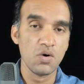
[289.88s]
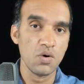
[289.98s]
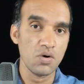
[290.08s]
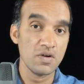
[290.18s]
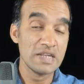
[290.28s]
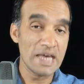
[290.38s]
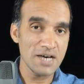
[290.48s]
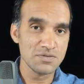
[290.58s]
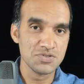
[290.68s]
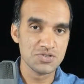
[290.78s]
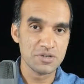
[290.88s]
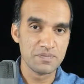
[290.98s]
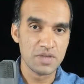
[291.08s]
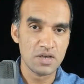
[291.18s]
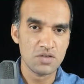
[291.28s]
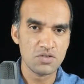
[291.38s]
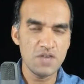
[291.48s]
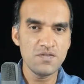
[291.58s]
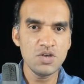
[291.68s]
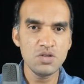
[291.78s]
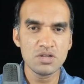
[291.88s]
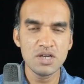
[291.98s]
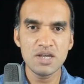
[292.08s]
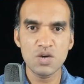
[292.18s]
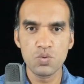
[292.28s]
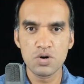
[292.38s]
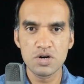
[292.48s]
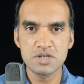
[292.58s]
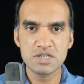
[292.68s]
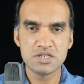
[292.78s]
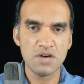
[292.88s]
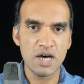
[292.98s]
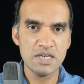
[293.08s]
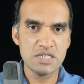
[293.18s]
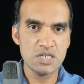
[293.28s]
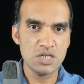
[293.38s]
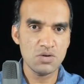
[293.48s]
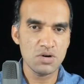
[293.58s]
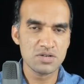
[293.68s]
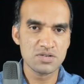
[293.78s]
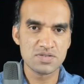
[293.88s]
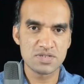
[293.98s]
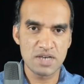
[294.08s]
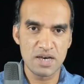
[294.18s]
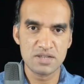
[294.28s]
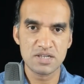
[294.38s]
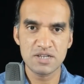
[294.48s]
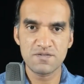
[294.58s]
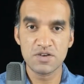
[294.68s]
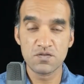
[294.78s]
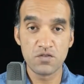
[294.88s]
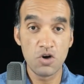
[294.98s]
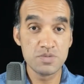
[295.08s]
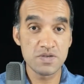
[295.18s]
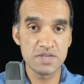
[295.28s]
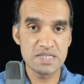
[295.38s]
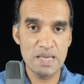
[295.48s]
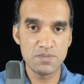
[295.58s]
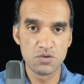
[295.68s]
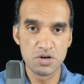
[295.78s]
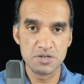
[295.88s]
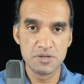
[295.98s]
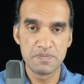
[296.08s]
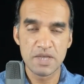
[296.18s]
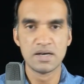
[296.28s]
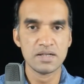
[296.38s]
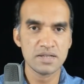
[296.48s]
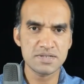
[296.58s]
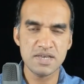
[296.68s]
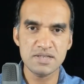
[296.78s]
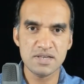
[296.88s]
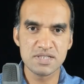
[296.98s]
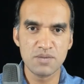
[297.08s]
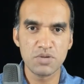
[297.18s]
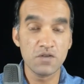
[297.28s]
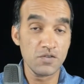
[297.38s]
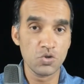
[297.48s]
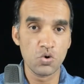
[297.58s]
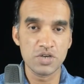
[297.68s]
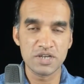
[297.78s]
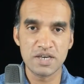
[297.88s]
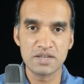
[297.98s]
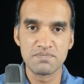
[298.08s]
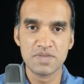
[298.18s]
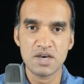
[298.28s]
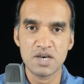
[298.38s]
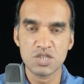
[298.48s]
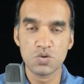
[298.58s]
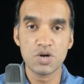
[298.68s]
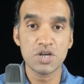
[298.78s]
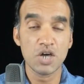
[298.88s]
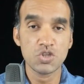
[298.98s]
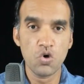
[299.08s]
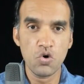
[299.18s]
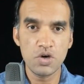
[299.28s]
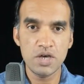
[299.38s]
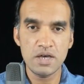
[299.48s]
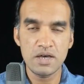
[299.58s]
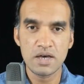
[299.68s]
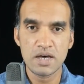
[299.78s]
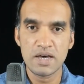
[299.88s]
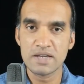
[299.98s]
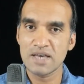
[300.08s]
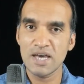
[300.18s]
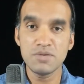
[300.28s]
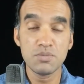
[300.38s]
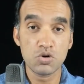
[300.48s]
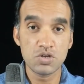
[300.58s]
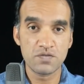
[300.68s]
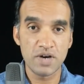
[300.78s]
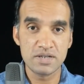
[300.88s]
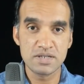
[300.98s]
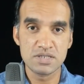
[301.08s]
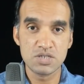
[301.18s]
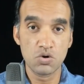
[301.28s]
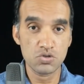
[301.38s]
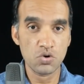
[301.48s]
or nouns. So if you learn a word, try to understand the different forms of the same word. Let's take the example of annoy again. The word annoy It can be modified into